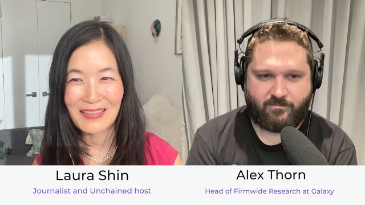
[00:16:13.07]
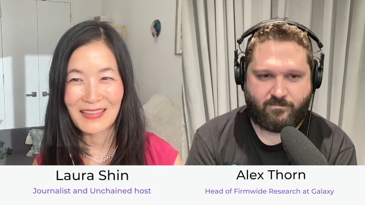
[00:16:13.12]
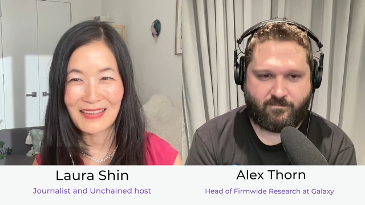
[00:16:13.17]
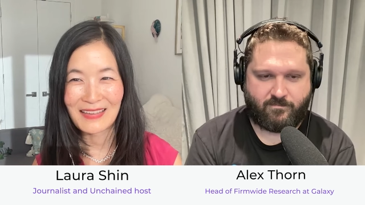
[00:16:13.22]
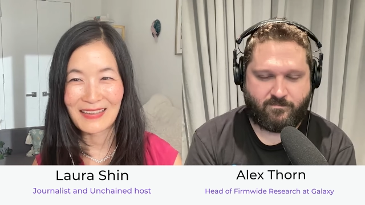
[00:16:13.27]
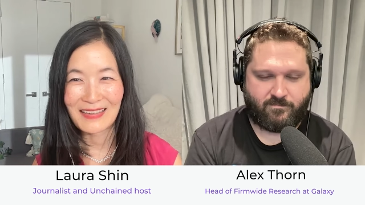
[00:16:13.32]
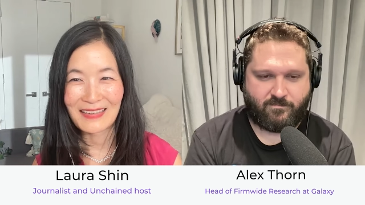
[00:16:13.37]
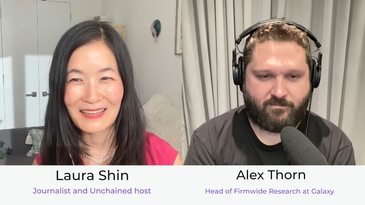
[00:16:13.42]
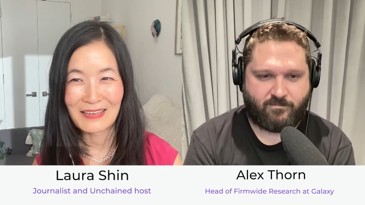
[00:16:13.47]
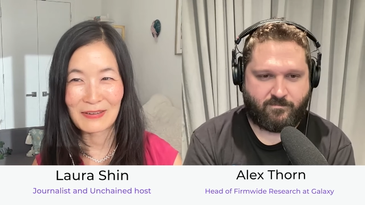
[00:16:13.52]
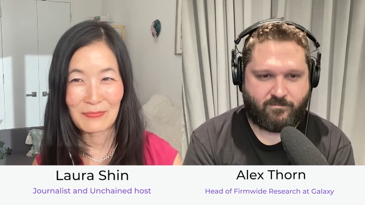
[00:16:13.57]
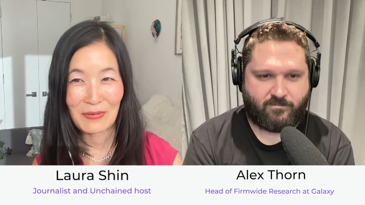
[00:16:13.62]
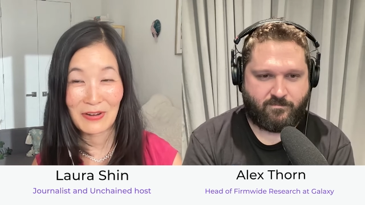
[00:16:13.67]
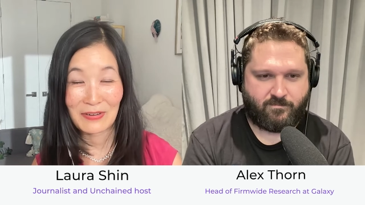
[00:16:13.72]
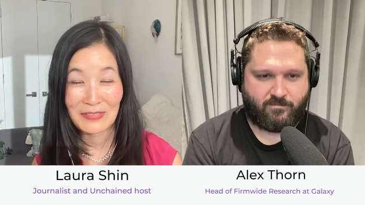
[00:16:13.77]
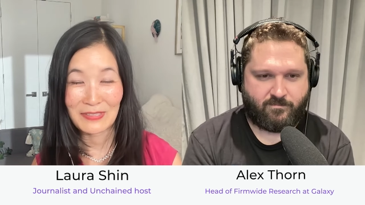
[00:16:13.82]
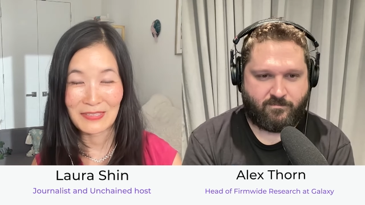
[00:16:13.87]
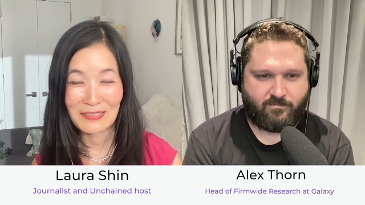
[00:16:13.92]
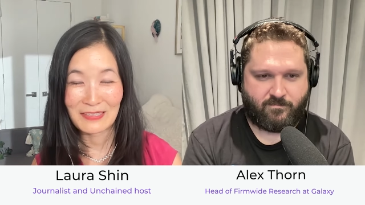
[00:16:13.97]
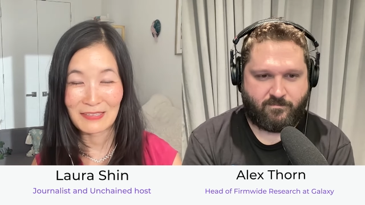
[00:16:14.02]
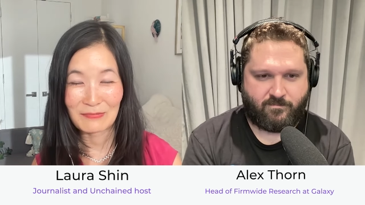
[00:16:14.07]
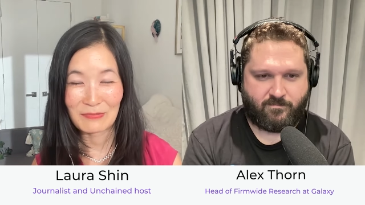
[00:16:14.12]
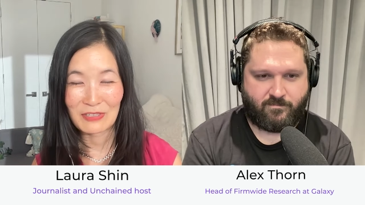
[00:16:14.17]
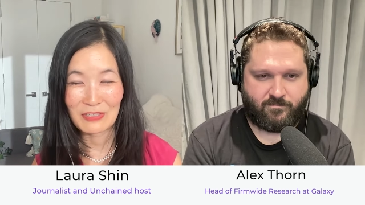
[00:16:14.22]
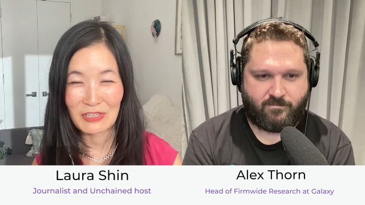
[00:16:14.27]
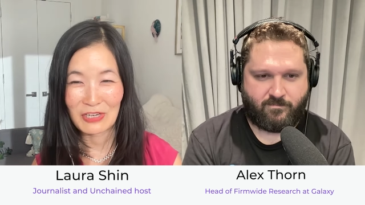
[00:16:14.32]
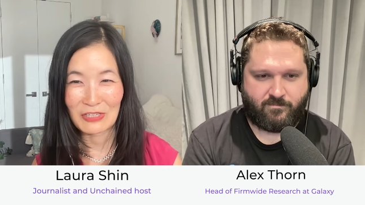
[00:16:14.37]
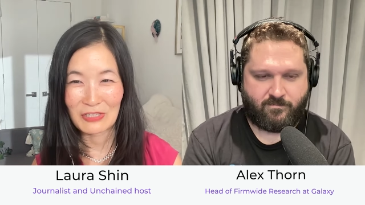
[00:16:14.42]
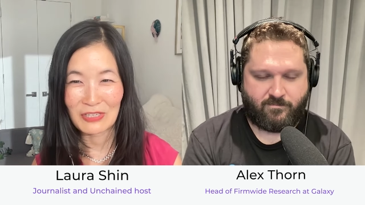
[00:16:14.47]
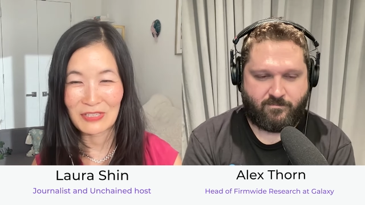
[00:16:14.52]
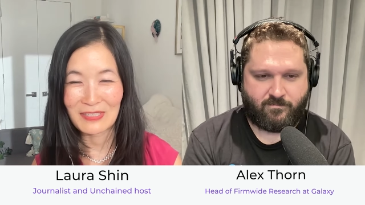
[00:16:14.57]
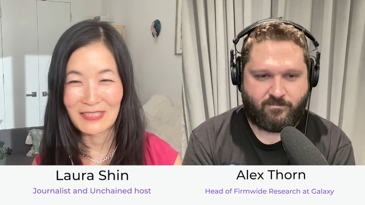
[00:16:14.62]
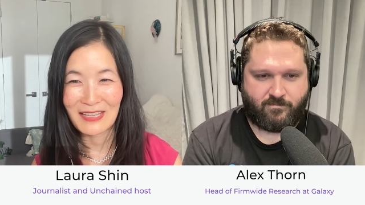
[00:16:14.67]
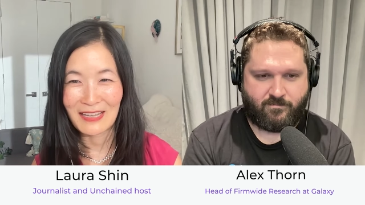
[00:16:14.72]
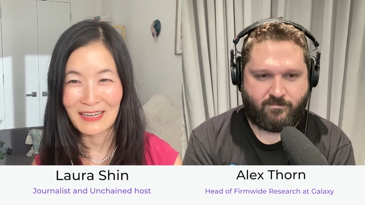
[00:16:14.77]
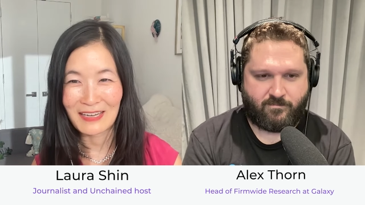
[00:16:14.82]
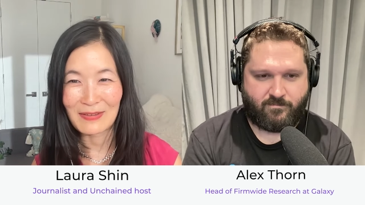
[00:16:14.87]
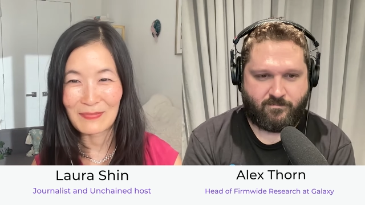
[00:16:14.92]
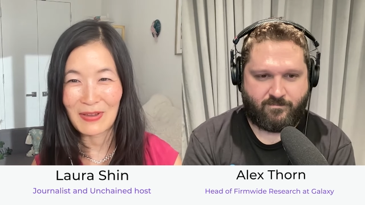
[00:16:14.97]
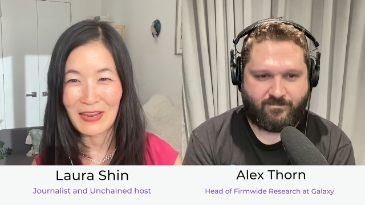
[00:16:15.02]
Speaker 1: the comparisons and projections
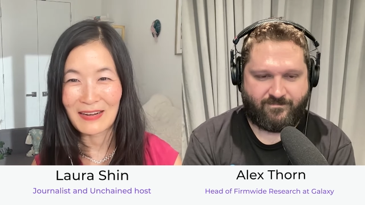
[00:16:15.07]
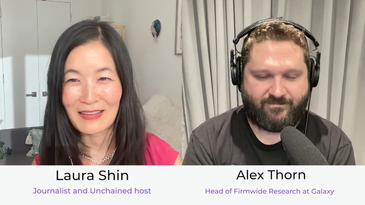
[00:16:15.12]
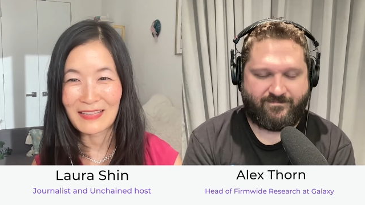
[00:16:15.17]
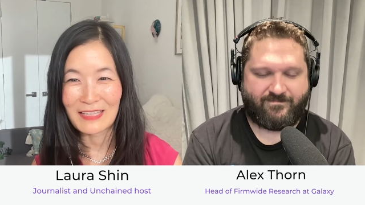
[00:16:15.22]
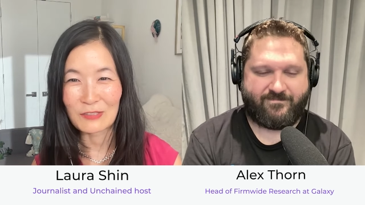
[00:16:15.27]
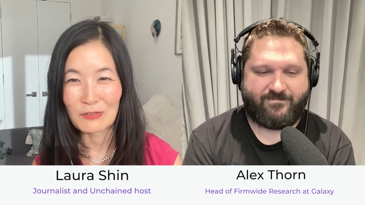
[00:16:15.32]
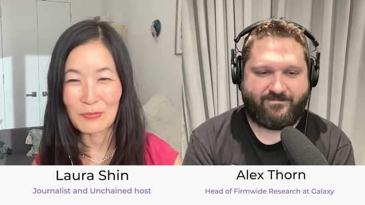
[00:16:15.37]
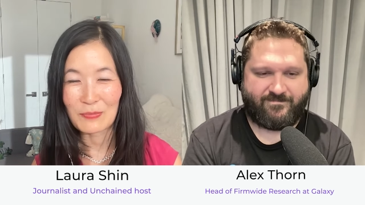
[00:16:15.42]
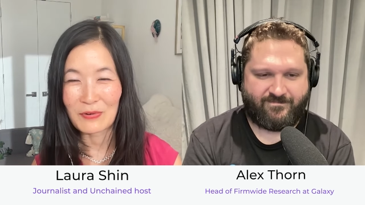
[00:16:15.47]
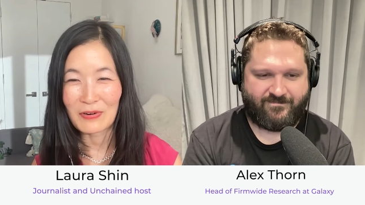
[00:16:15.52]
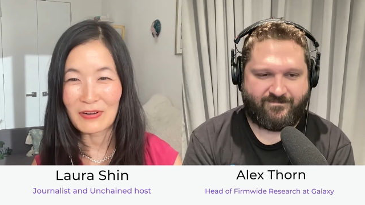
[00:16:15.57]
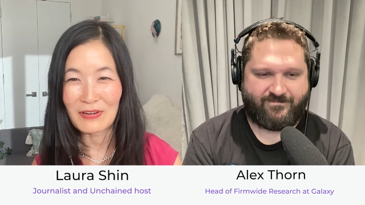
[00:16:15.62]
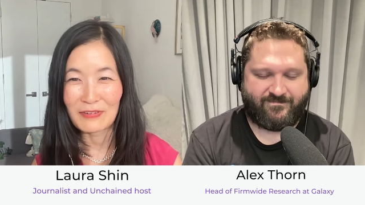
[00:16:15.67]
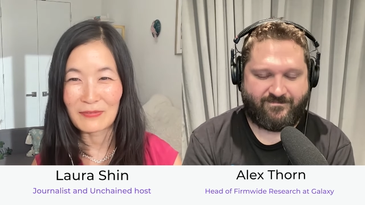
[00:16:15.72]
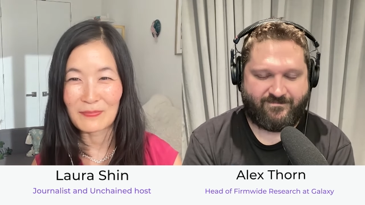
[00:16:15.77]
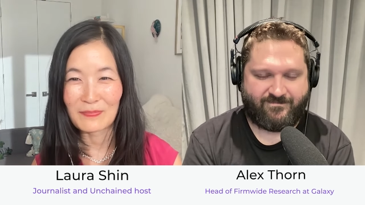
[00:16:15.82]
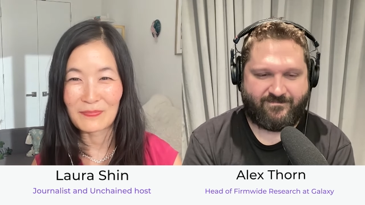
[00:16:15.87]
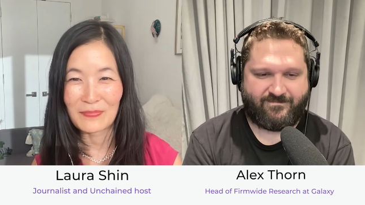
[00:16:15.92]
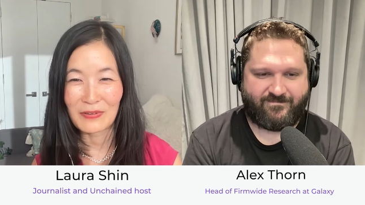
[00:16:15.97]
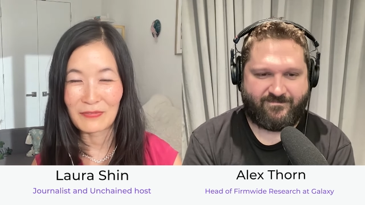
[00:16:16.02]
that he made in this report.